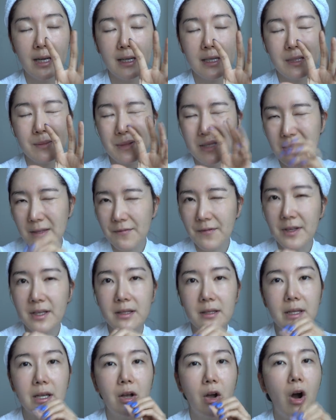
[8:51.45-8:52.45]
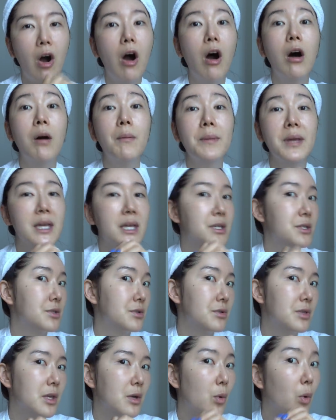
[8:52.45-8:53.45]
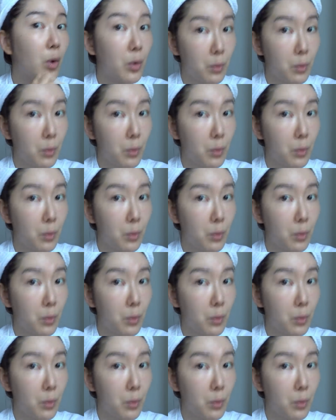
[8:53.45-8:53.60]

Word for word: specifically calming and soothing or